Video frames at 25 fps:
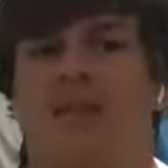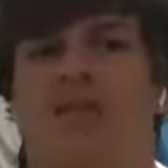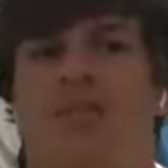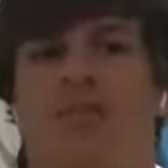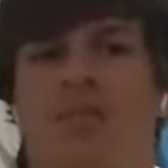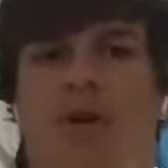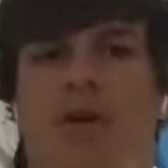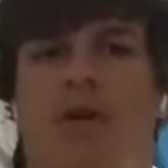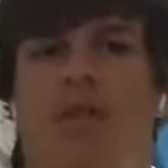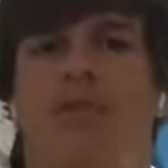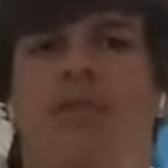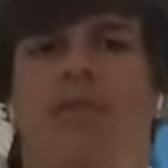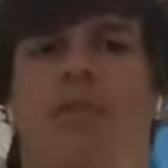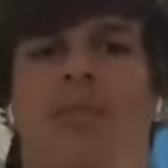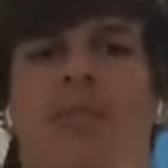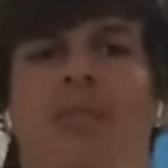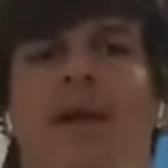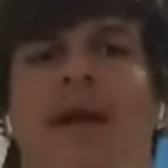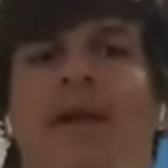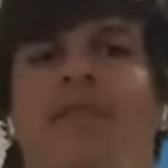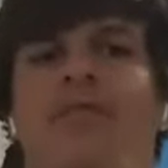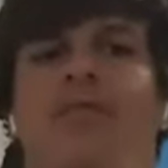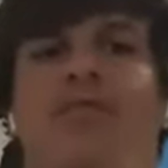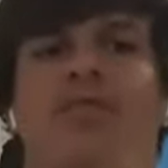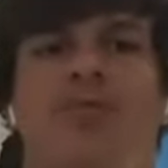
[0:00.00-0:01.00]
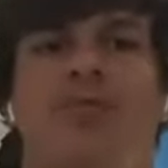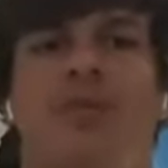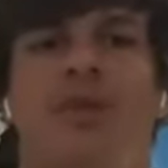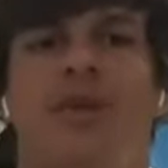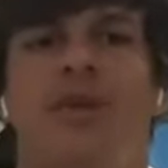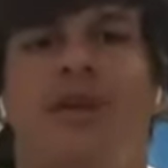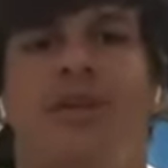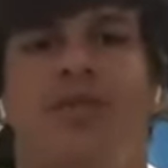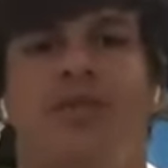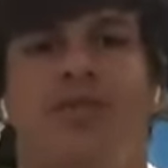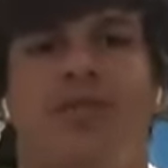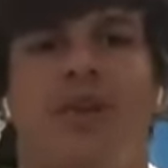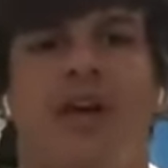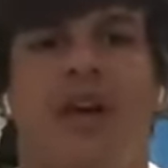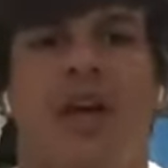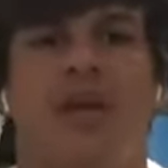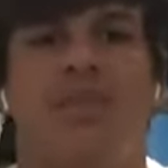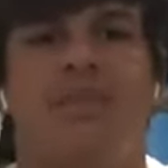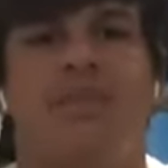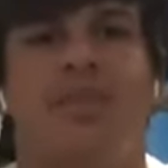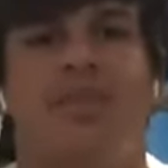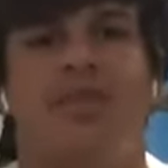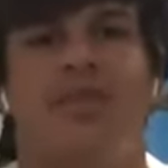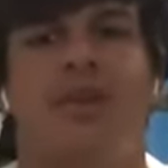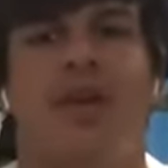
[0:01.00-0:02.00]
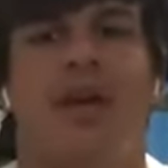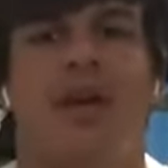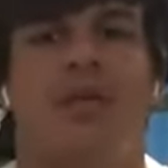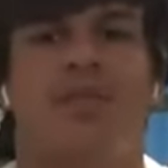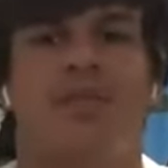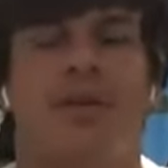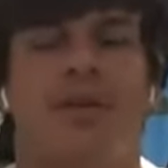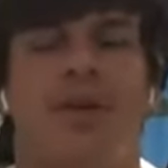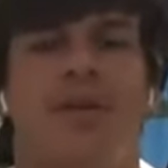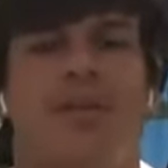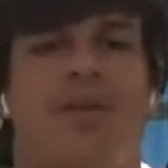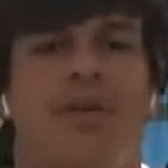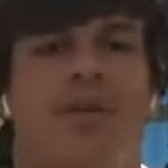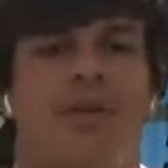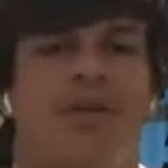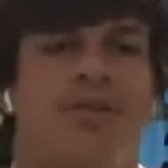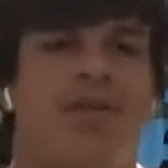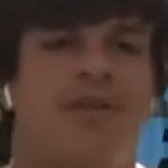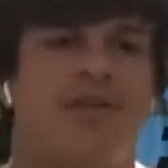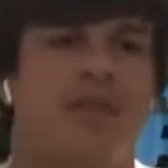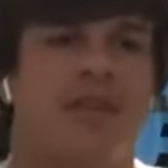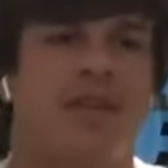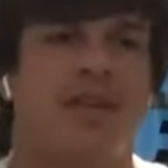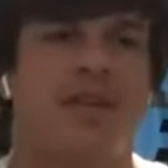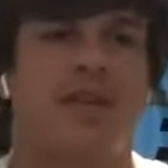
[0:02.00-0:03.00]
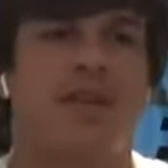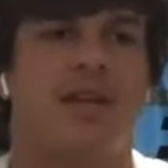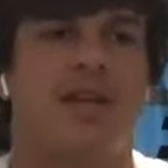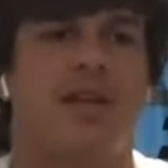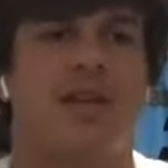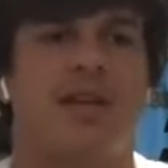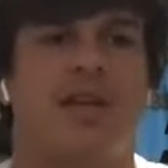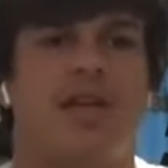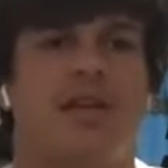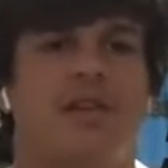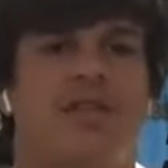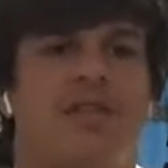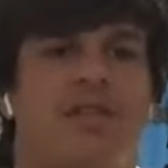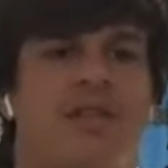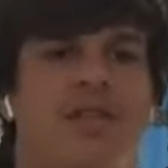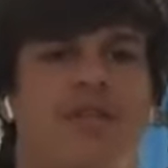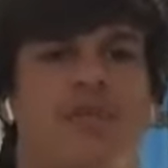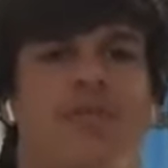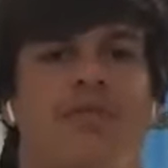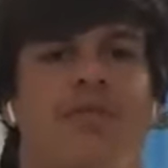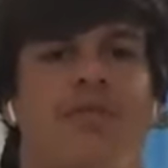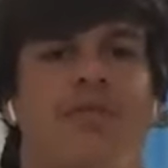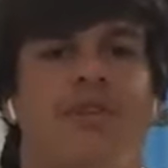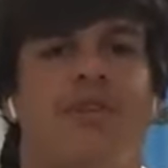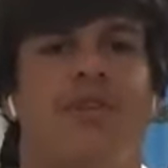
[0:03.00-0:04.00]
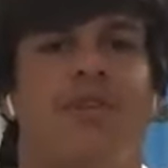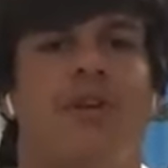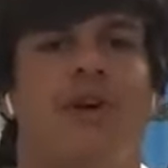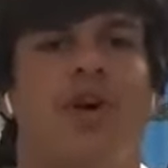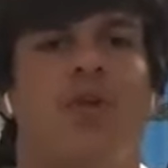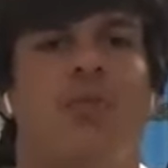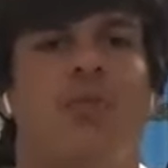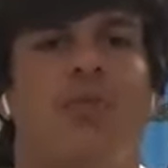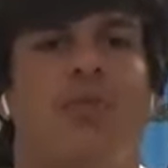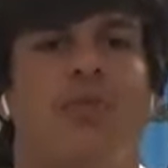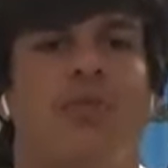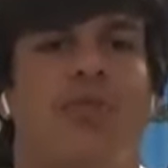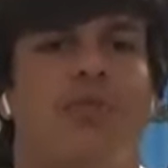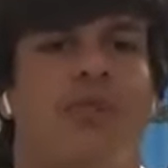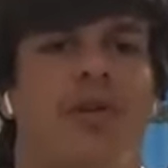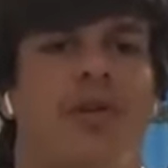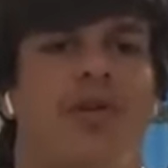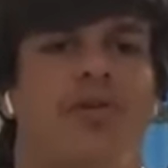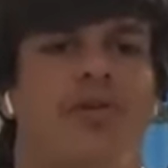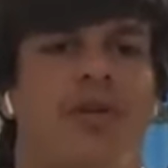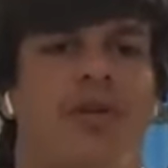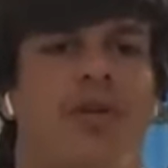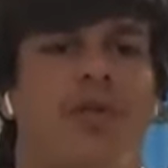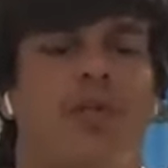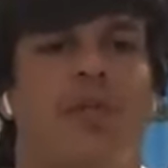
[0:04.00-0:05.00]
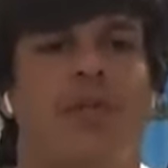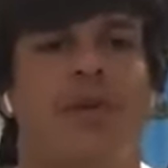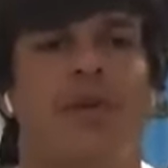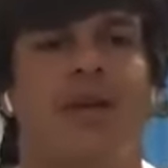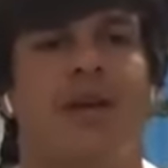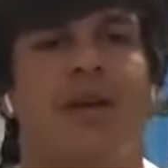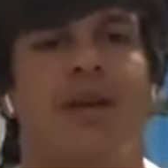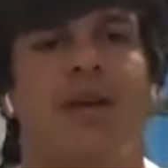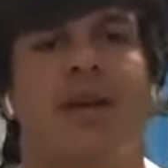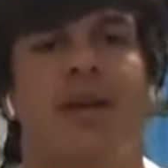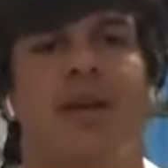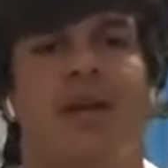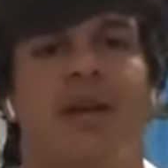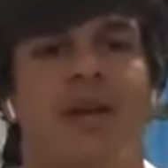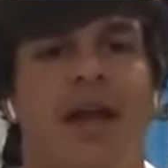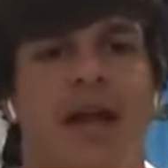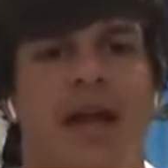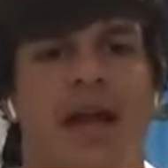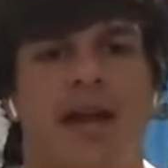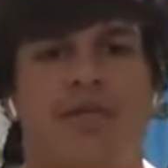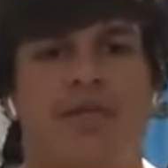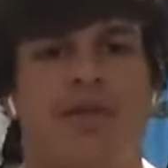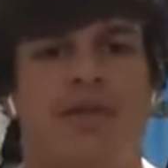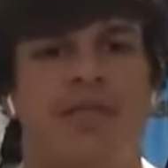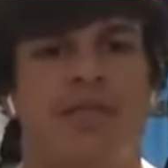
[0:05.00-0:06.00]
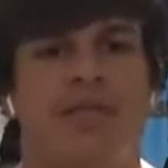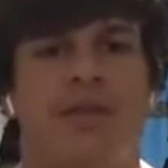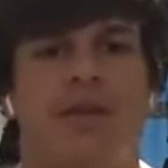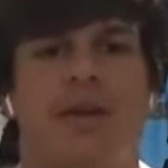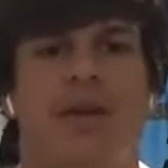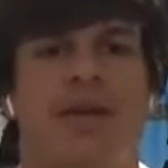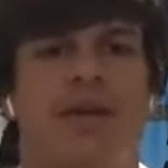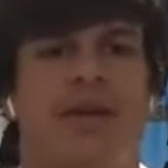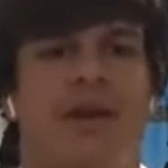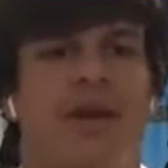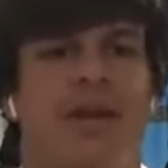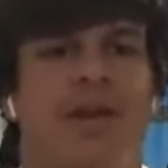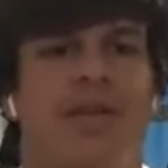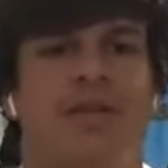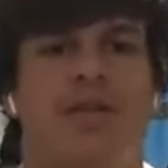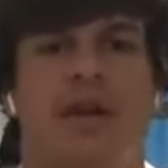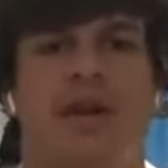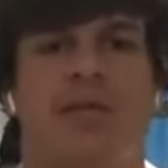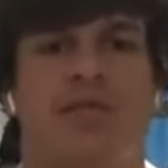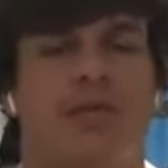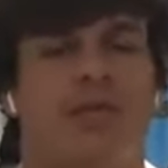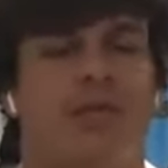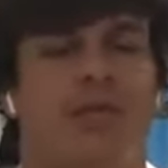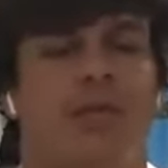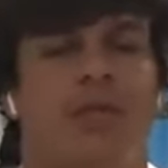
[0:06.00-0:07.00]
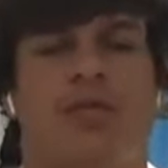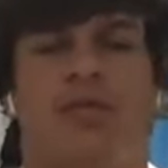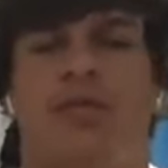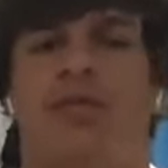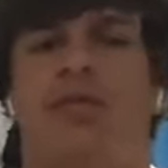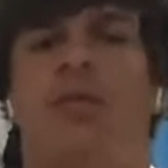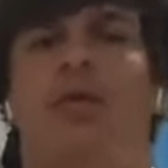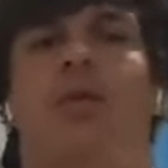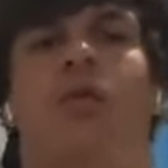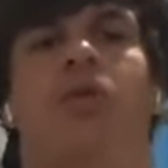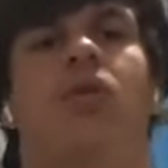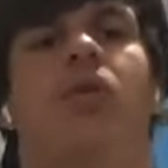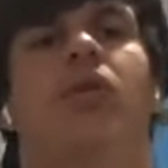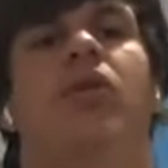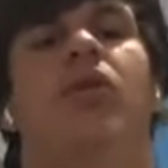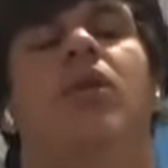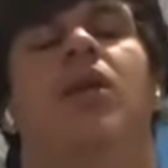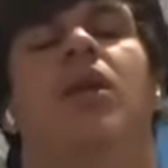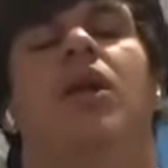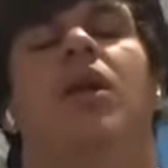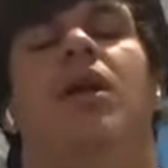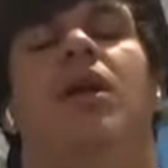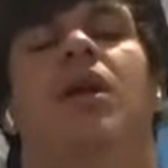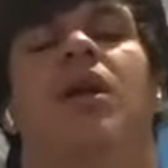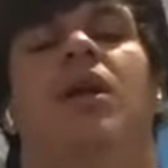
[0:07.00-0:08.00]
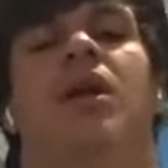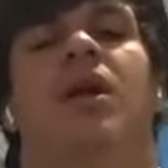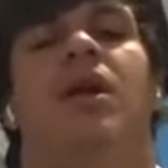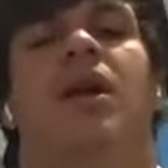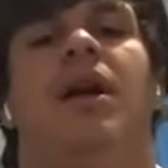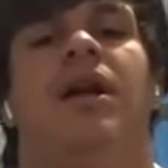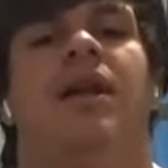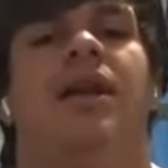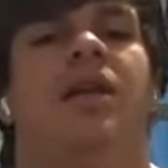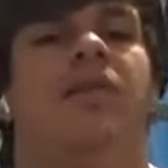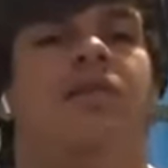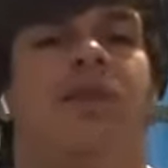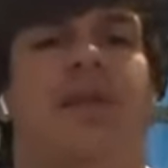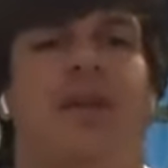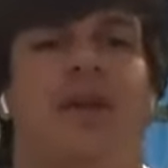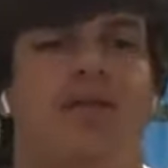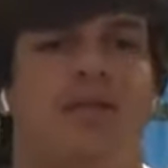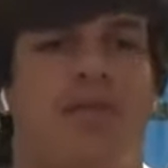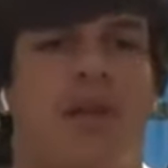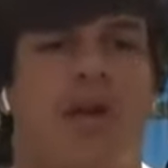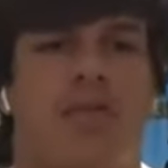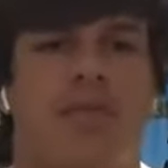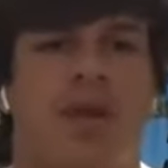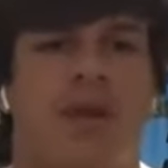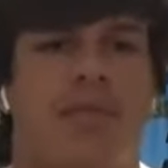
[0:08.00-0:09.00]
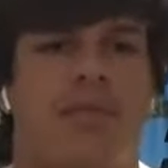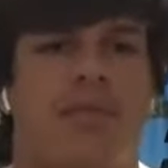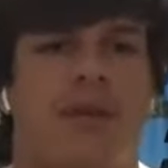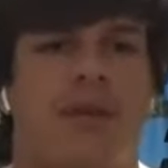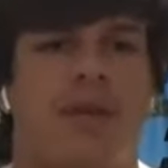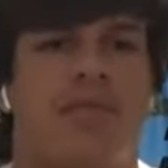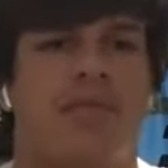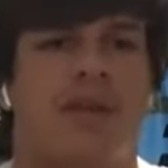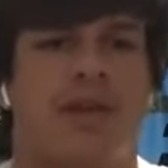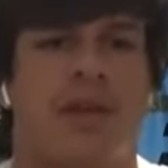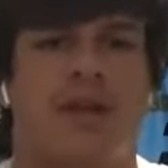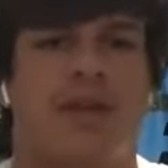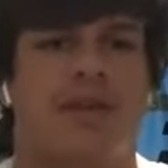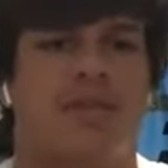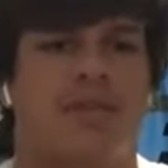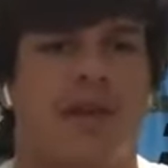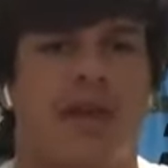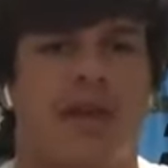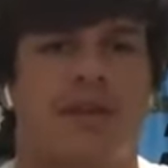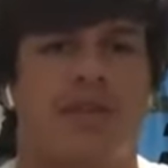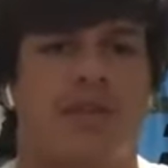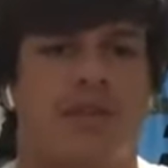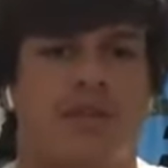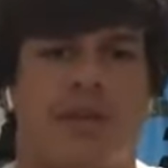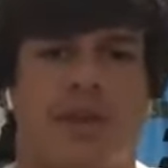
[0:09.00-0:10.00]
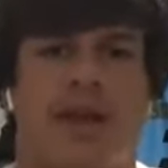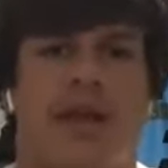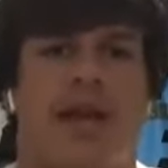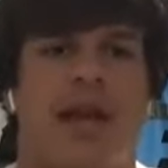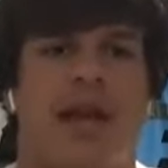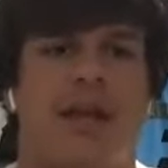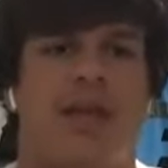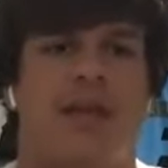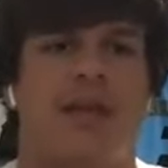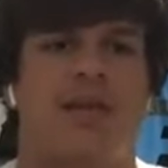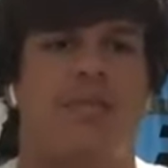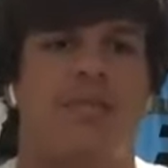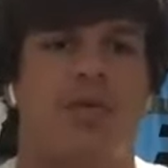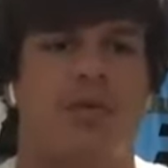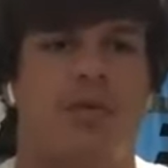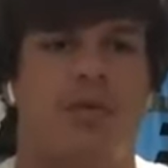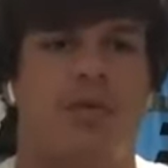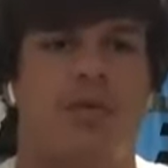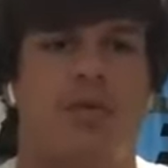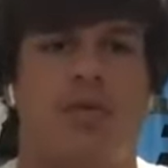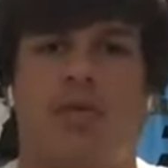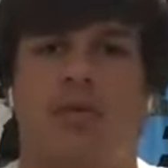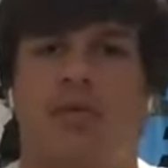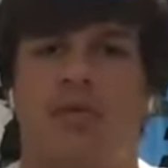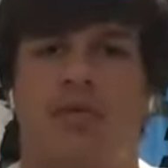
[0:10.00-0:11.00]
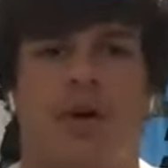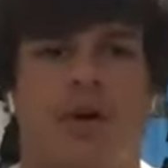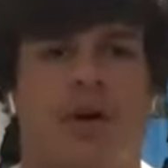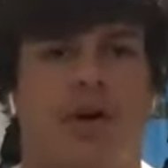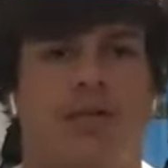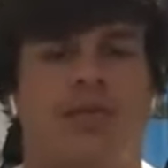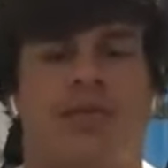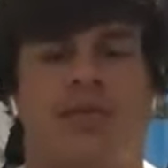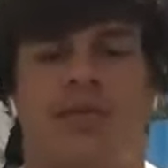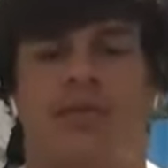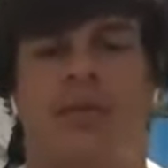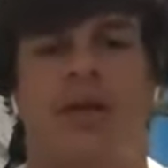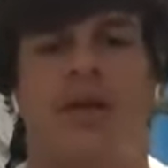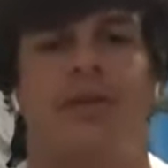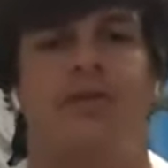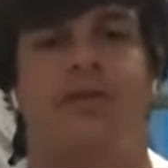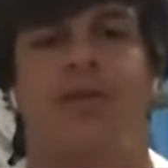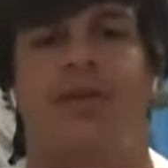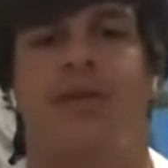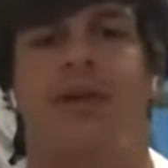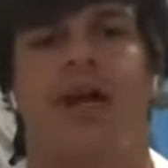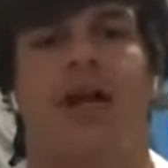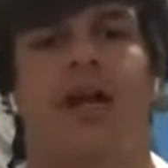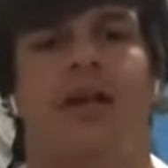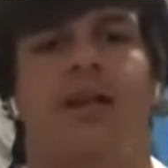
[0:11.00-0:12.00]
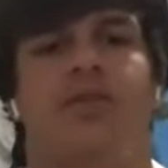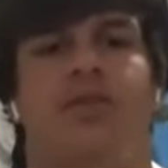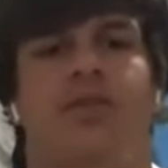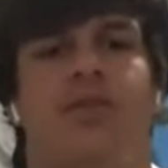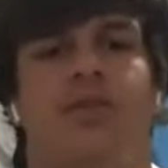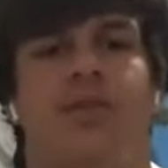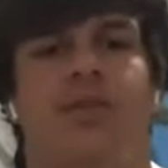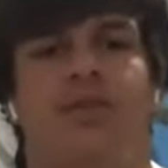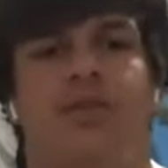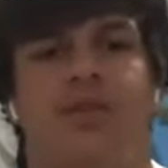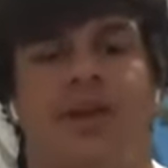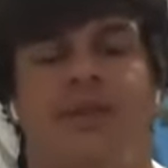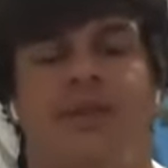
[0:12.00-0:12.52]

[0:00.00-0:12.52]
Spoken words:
it's more of a mental, because you gotta be able to see the receiver open before he's open, and every play you gotta know everyone's role, and even on run plays you gotta decide if you're gonna hand it, pull, toss it, whatever you gotta do.